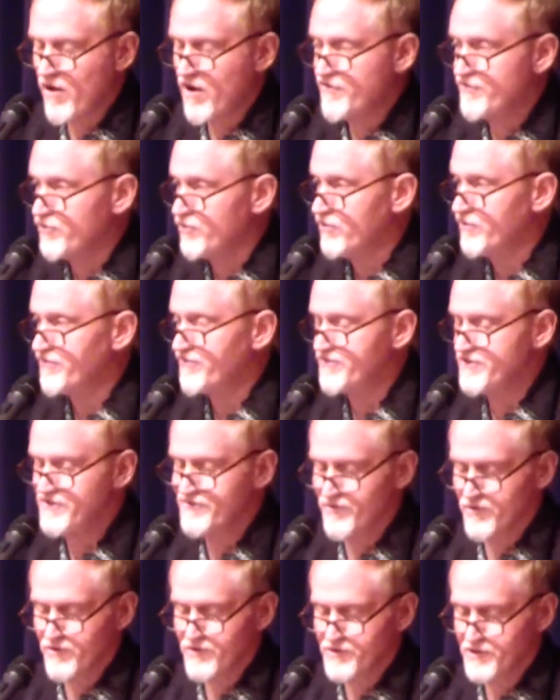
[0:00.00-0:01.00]
awful
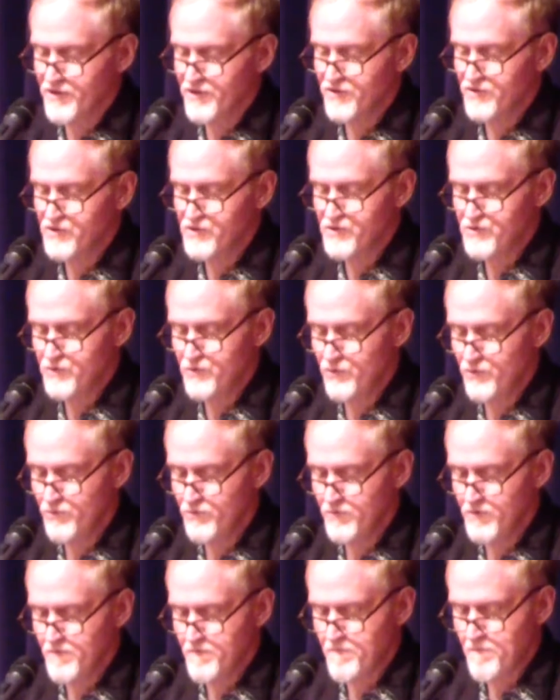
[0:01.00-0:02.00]
fever to
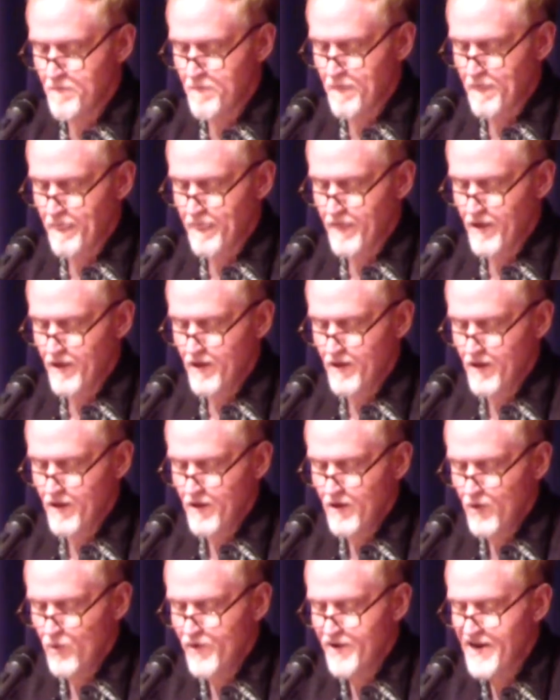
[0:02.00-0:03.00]
consume.
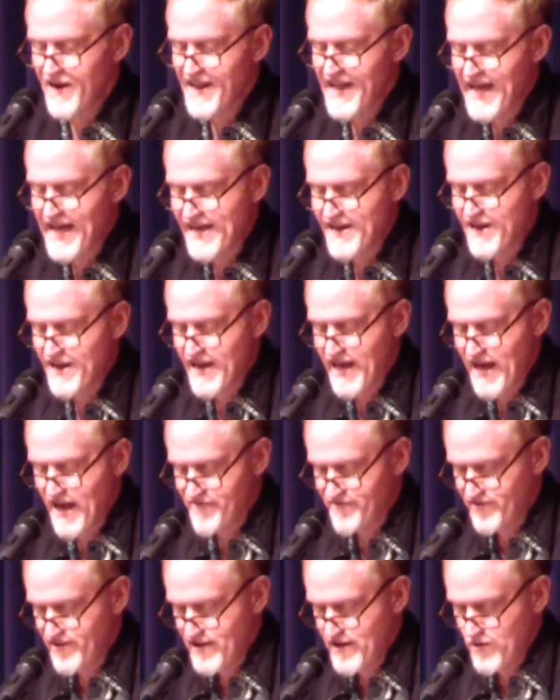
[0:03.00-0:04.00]
When I'd had it
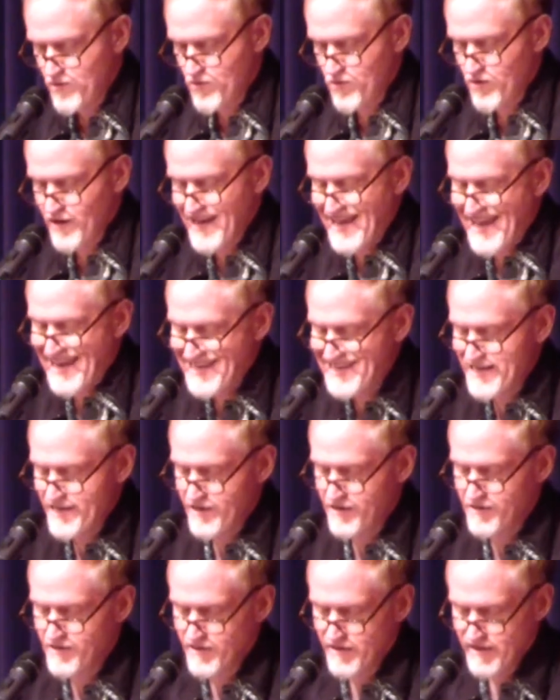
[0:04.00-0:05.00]
half an hour, I hated
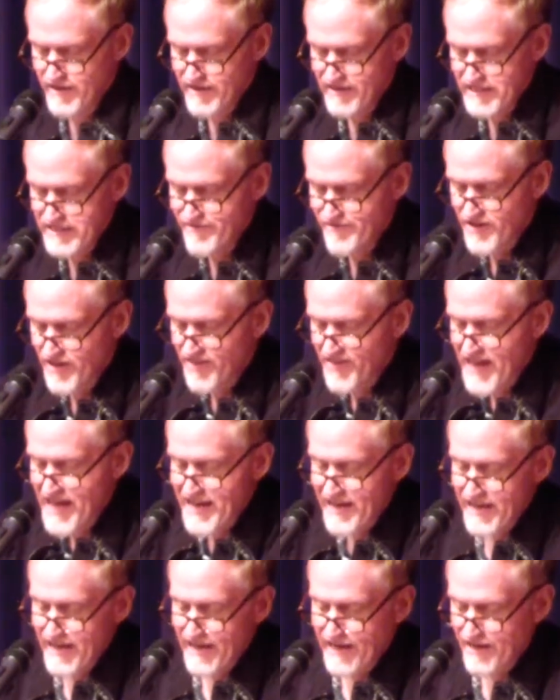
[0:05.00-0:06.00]
it. Even at
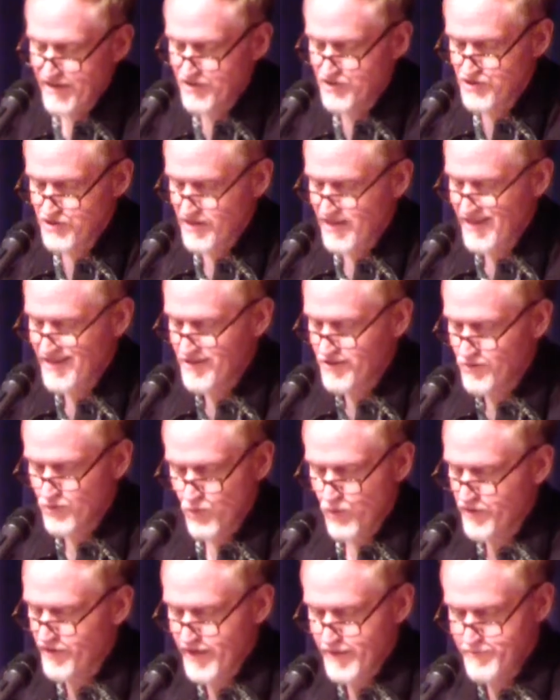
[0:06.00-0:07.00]
that age, I knew
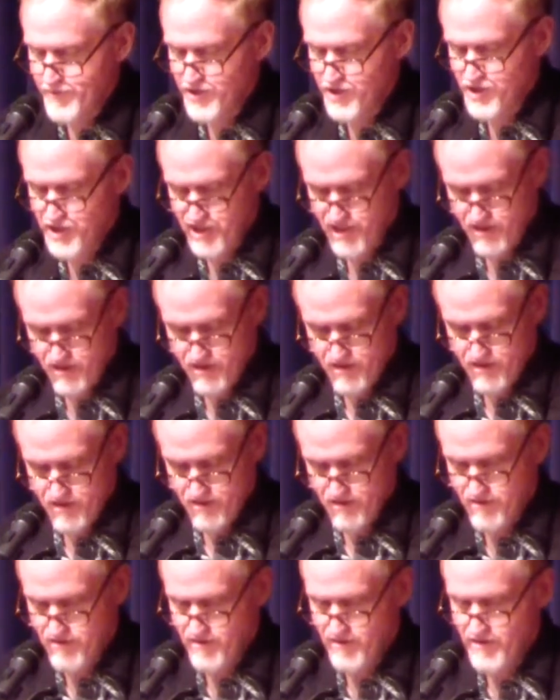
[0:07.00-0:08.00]
when I'd been cheated.
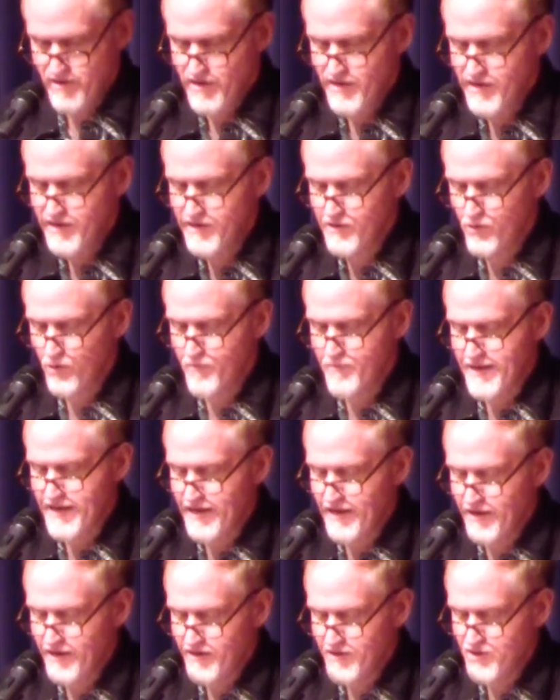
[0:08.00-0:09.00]

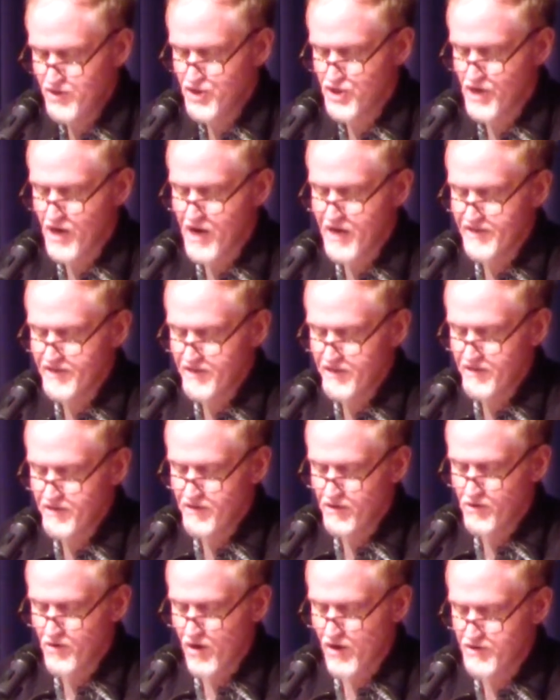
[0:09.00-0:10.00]
Ill-made, shoddy,
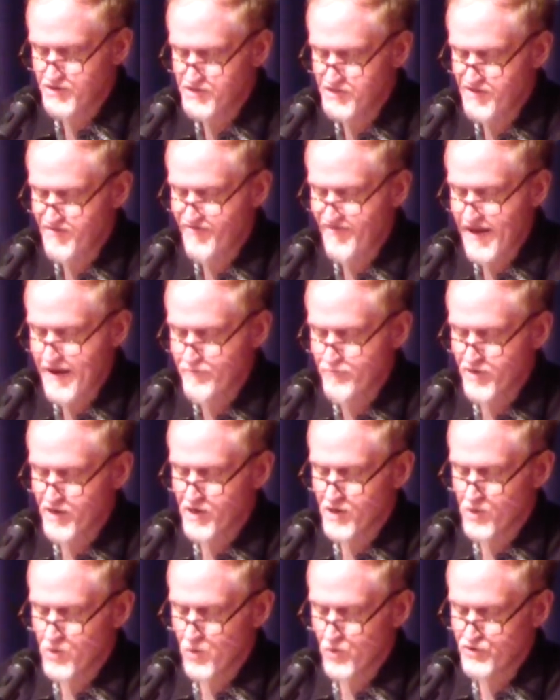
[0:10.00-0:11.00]
the gauzy
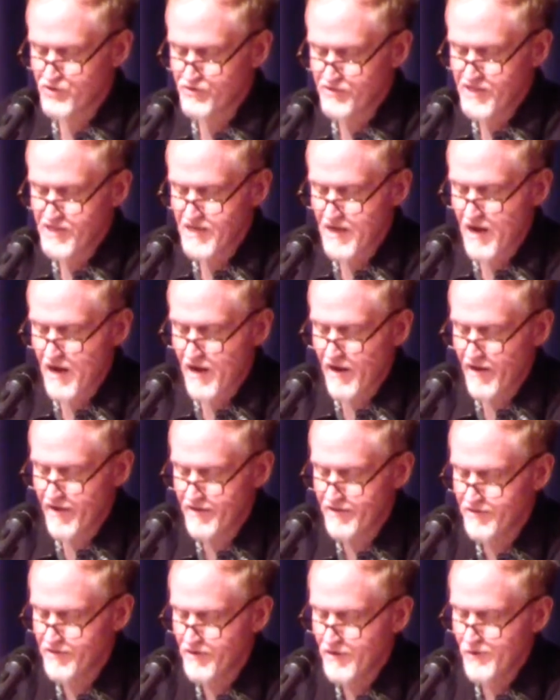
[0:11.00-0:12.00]
fabric coarsely
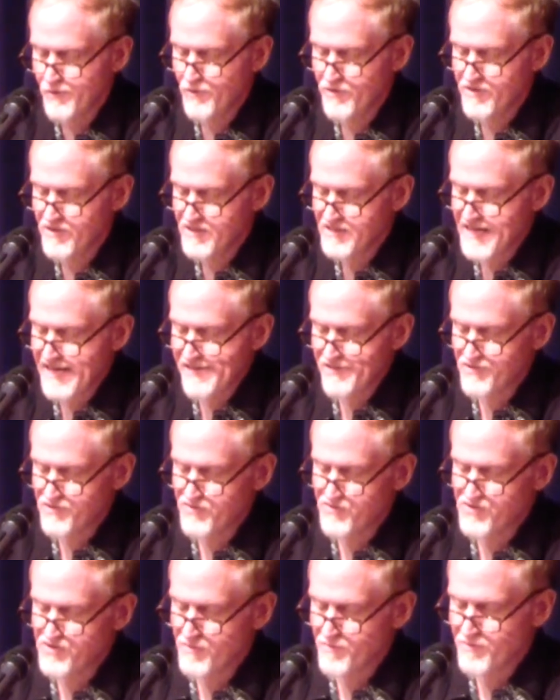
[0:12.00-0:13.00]
dyed with the taste
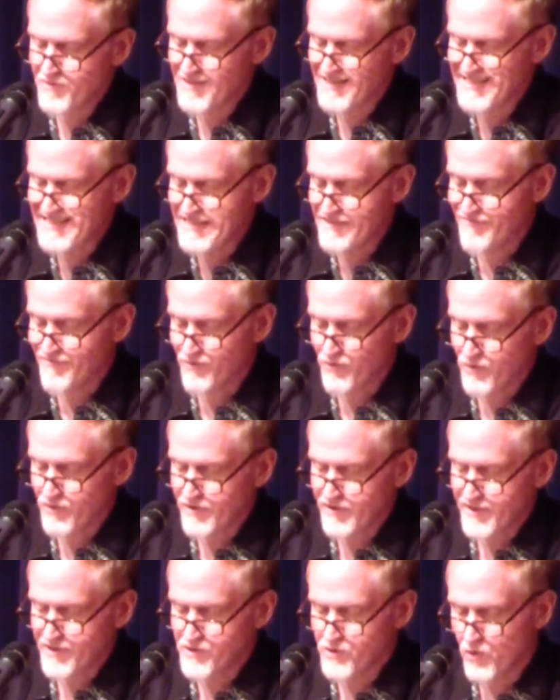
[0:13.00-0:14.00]
of something evil
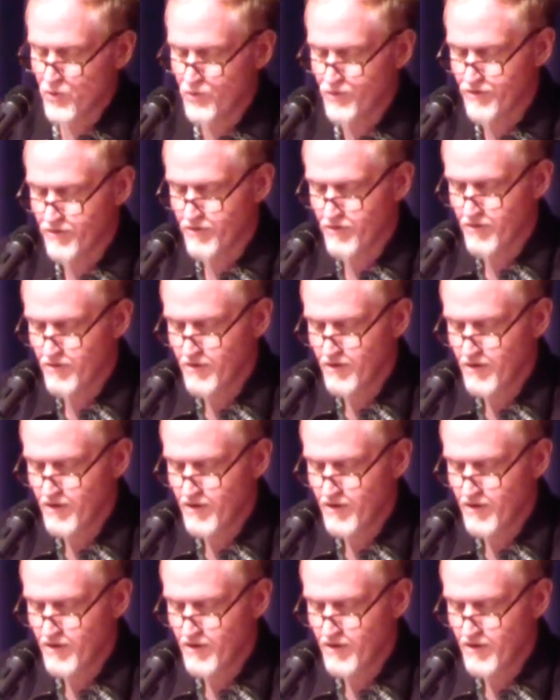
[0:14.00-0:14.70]
in its odor.